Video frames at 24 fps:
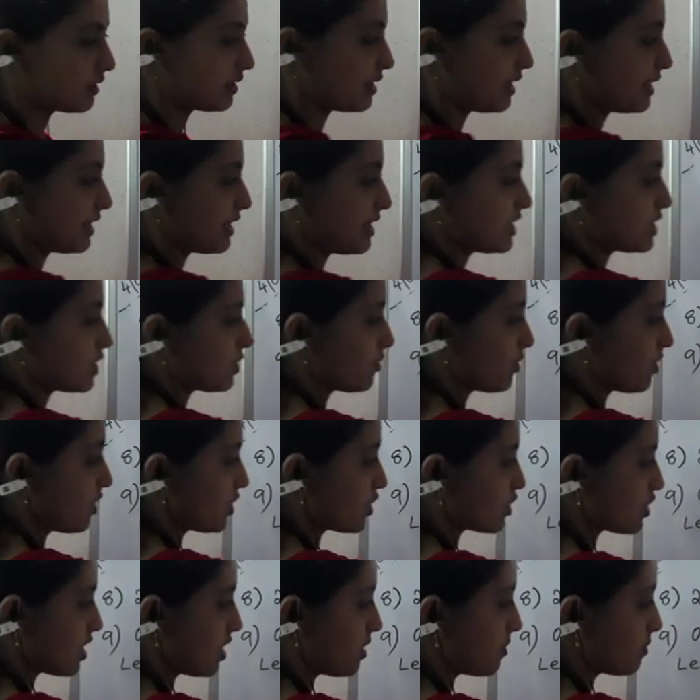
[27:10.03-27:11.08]
That is
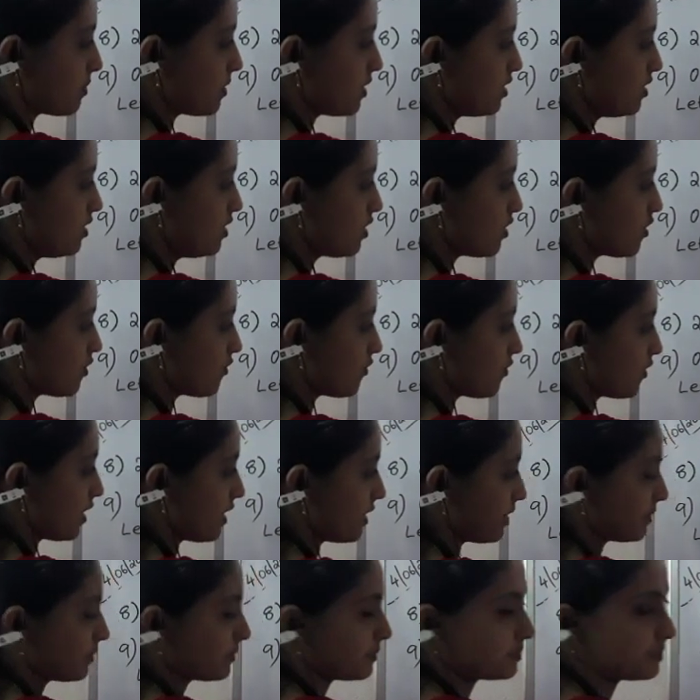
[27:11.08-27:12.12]
equation number 1.
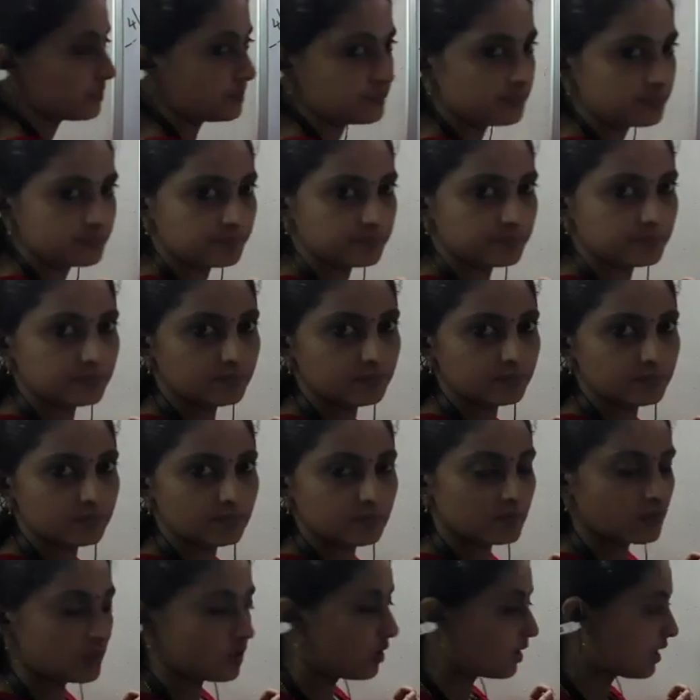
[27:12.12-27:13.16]

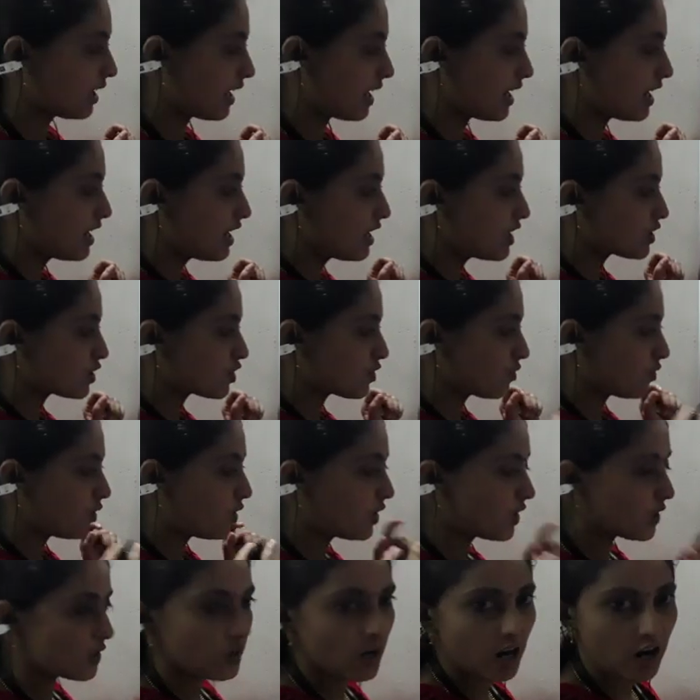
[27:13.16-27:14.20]
Okay, so
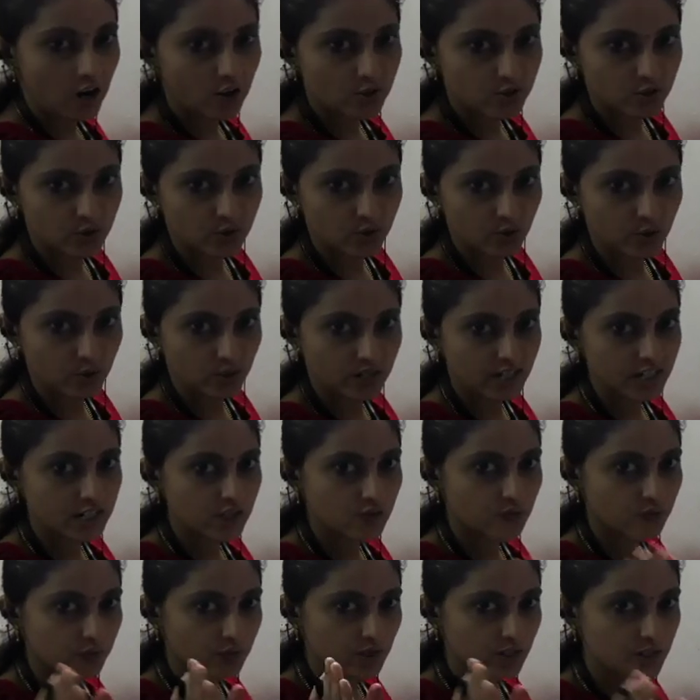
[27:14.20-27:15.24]
what you have to do is,
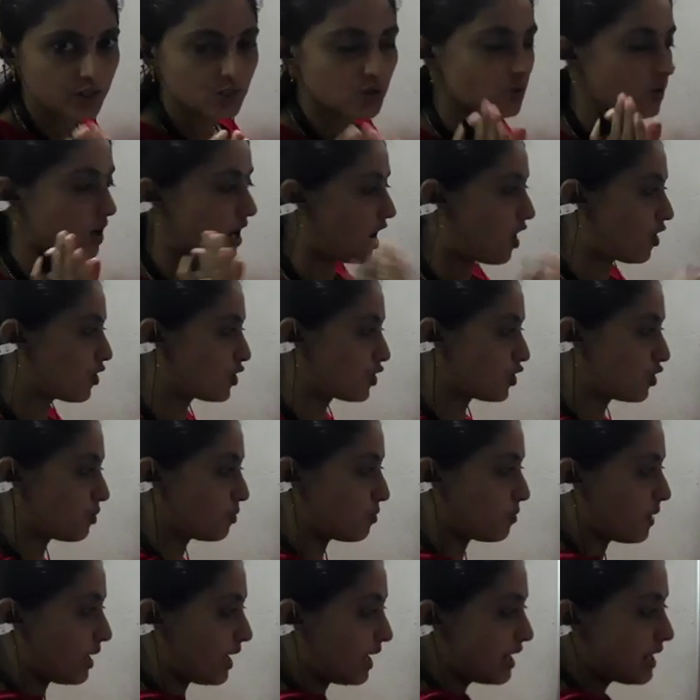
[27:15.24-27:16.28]
first you have to
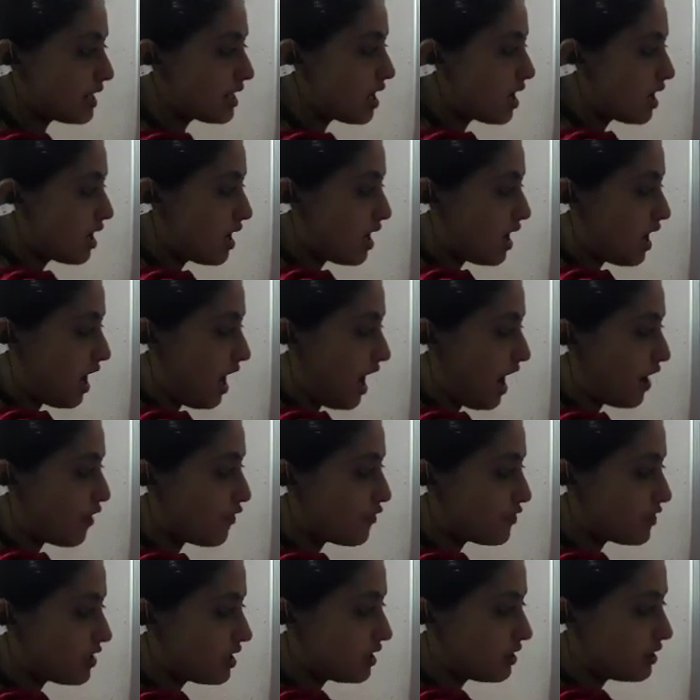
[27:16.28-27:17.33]
make,
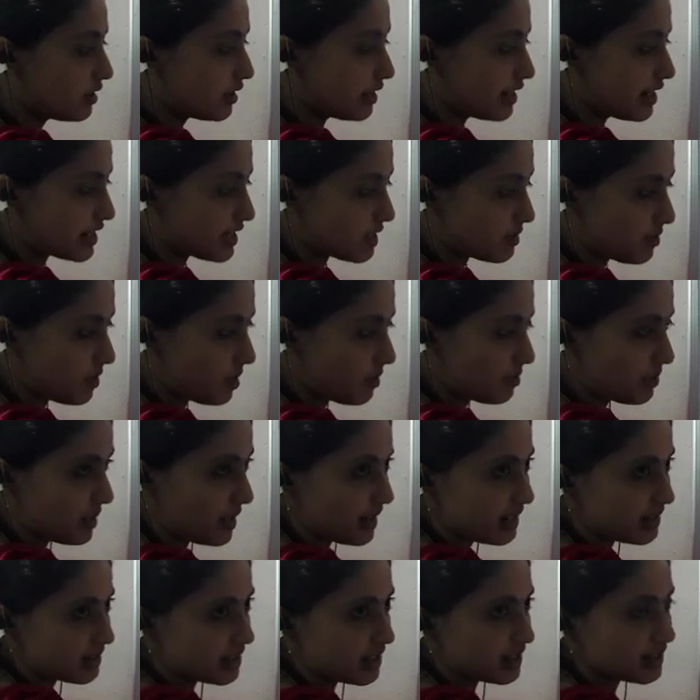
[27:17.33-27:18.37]
after the decimal
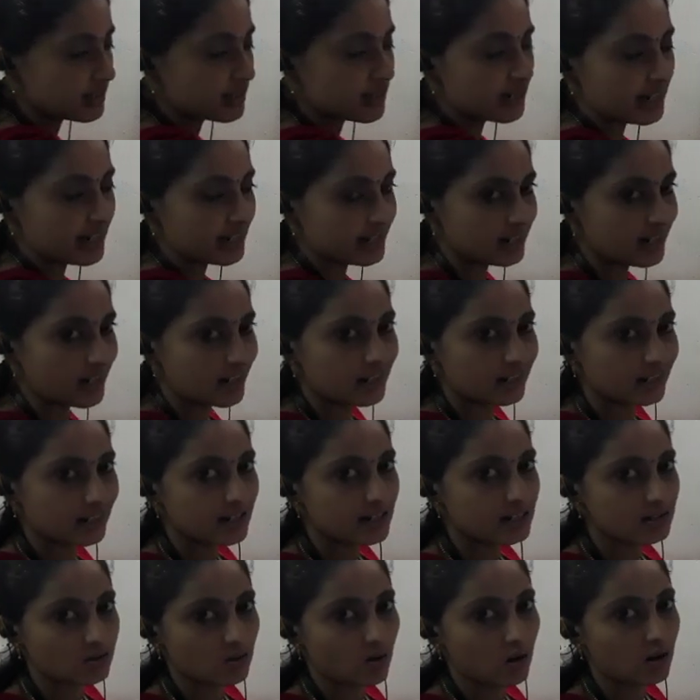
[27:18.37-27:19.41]
places, it
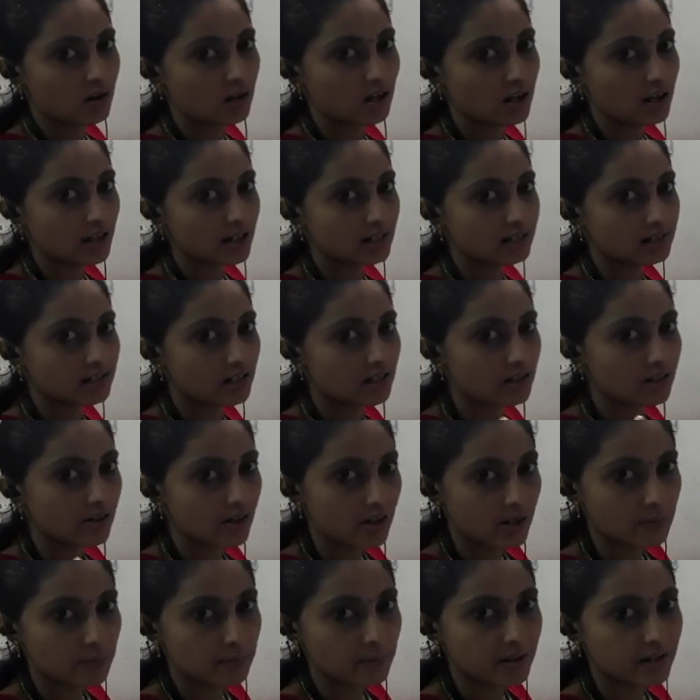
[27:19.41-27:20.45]
contains only the
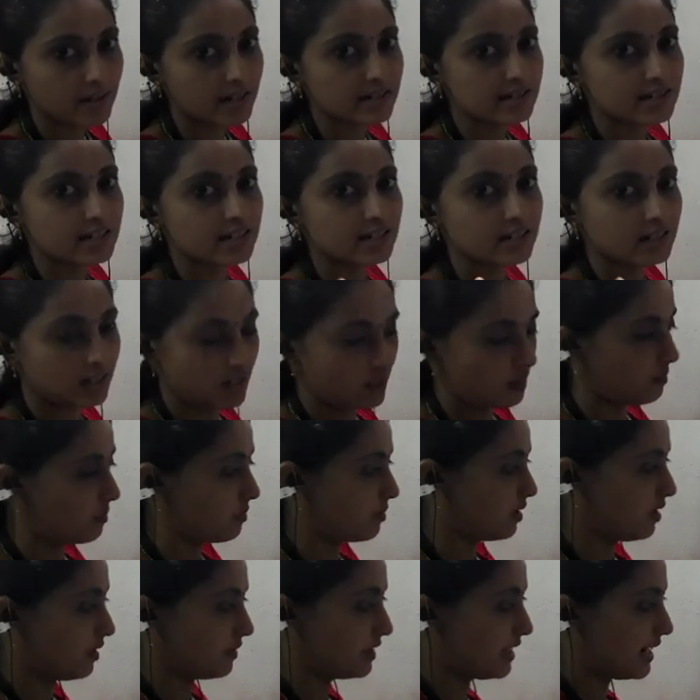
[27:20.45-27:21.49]
repeating
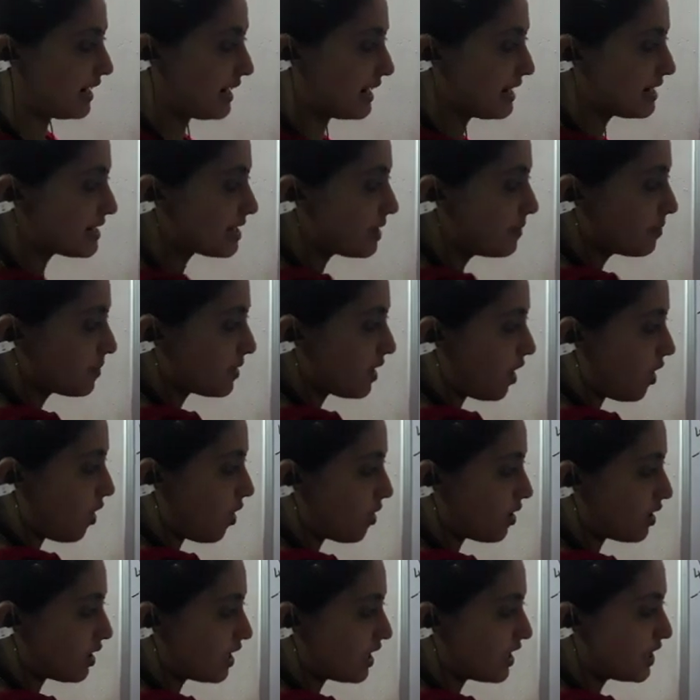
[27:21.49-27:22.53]
number. That is,
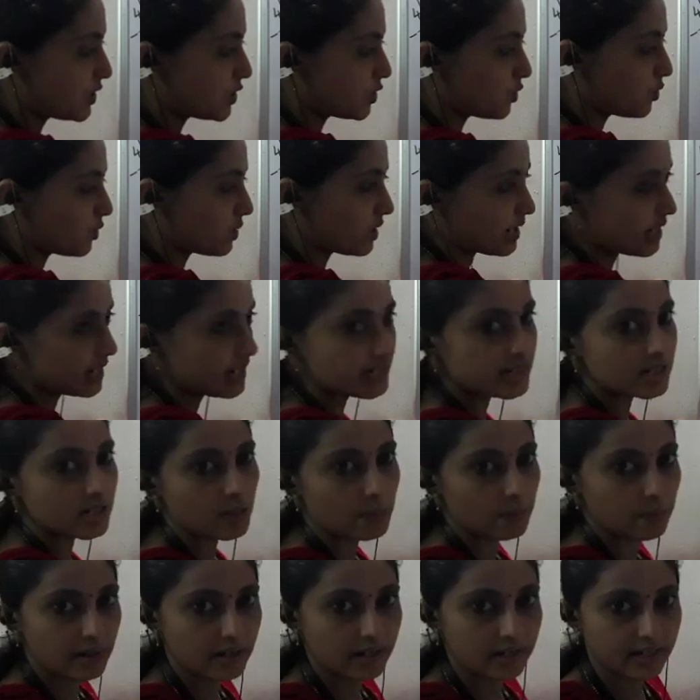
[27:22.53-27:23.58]
only 2 is
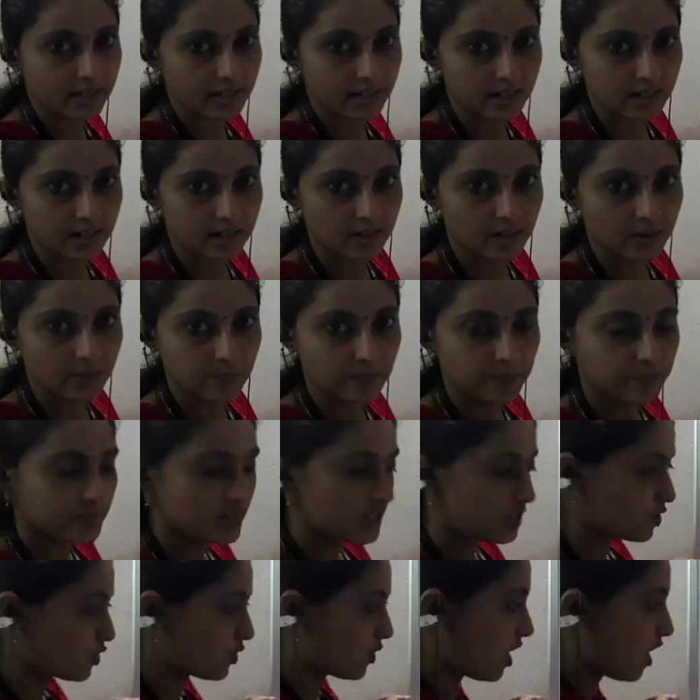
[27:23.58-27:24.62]
repeating here.
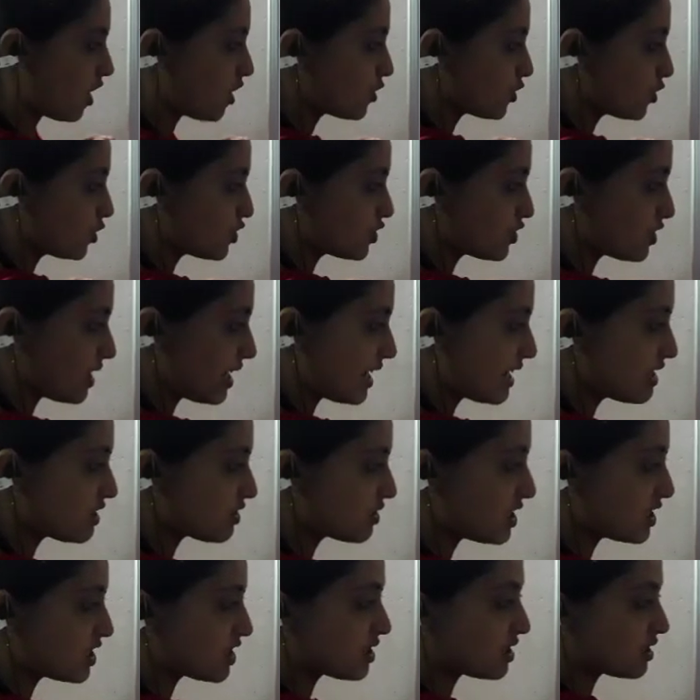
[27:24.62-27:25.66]
So you have to change
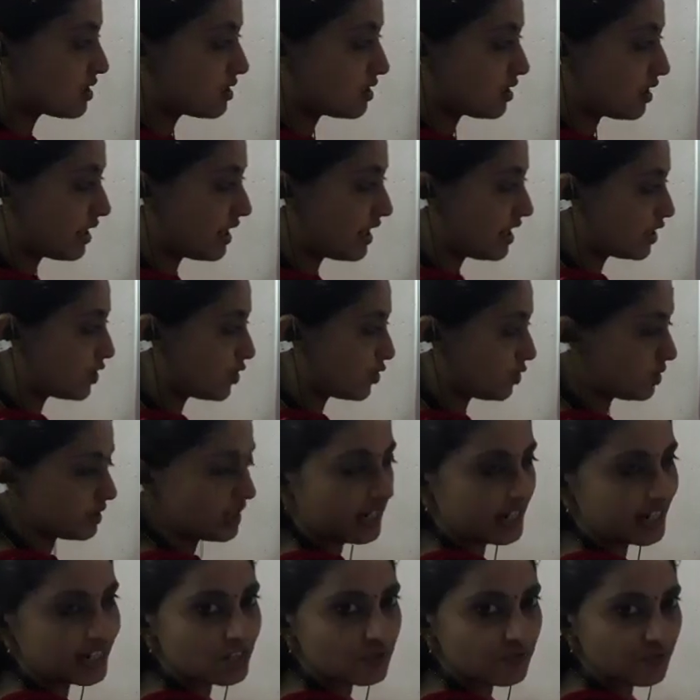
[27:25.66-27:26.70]
this 3 to, that
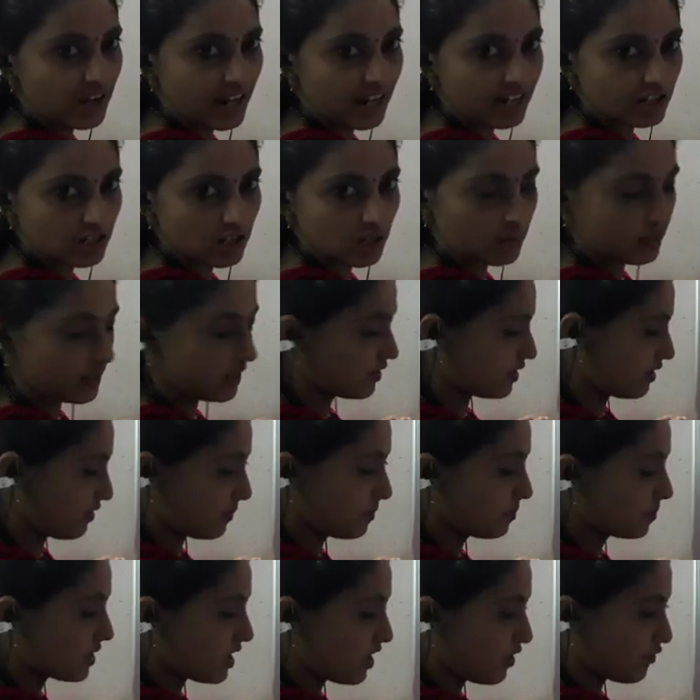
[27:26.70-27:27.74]
is fractional. In the
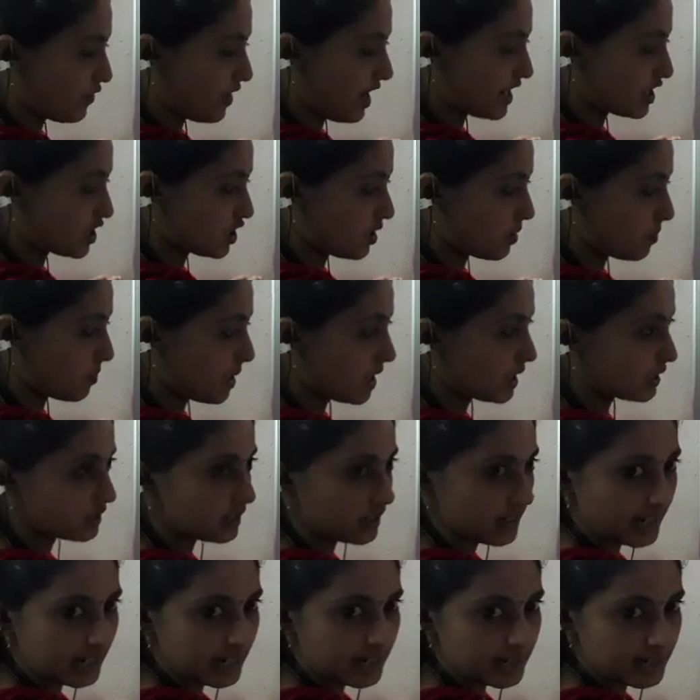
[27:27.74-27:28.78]
fractional part
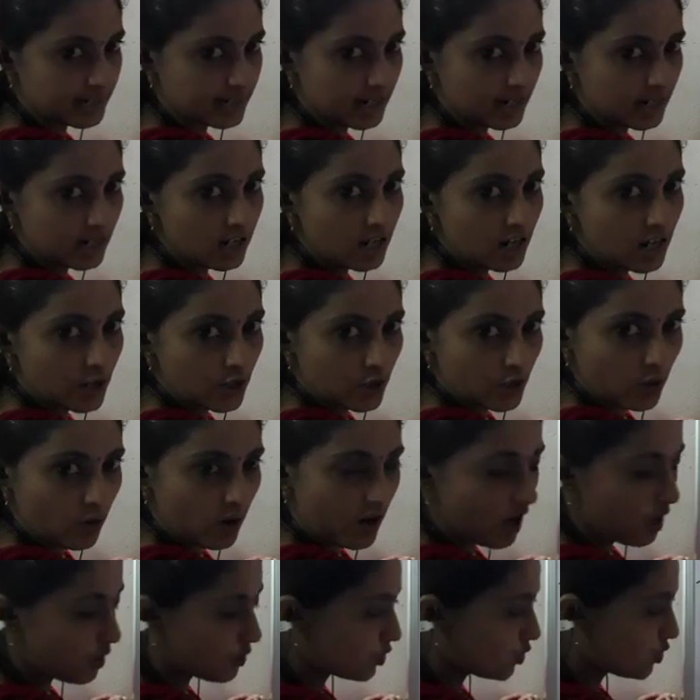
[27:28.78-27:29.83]
3 is there. You
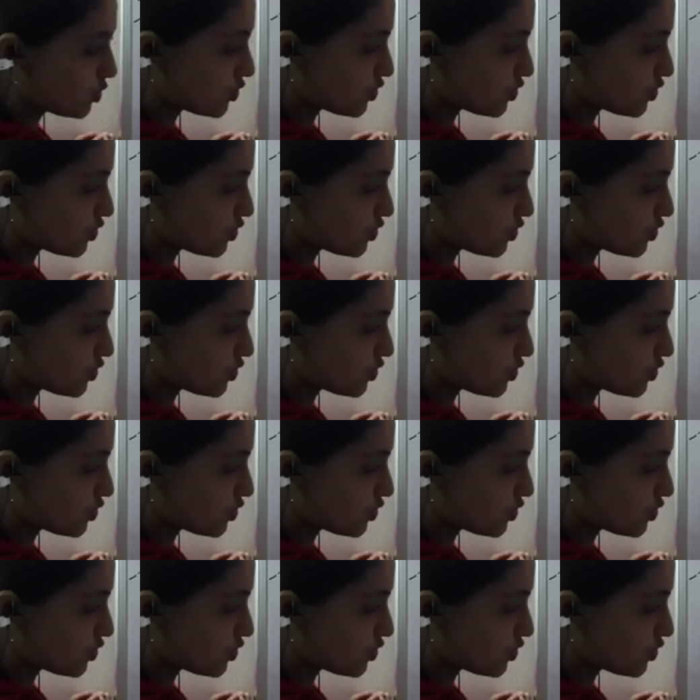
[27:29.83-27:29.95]
have to